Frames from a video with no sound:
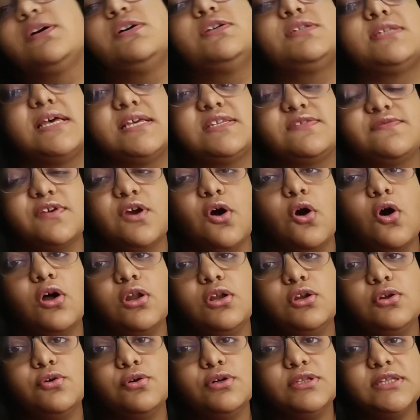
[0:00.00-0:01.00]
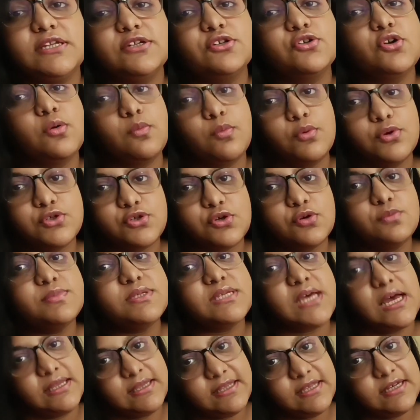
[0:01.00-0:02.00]
because as we all know that
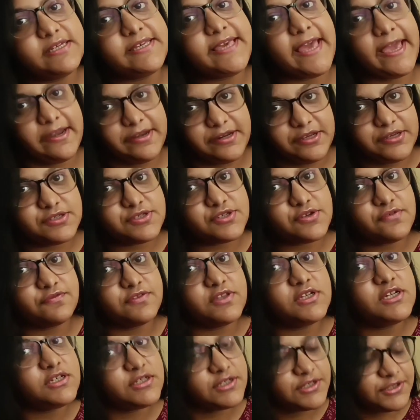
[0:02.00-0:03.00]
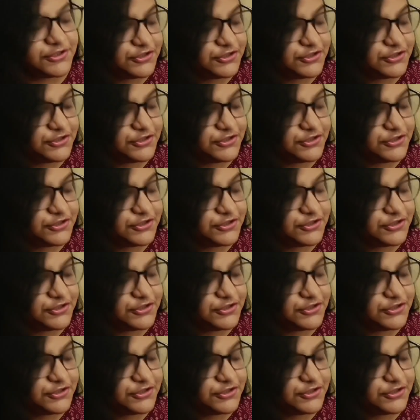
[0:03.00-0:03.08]
chromosomes are the carriers of the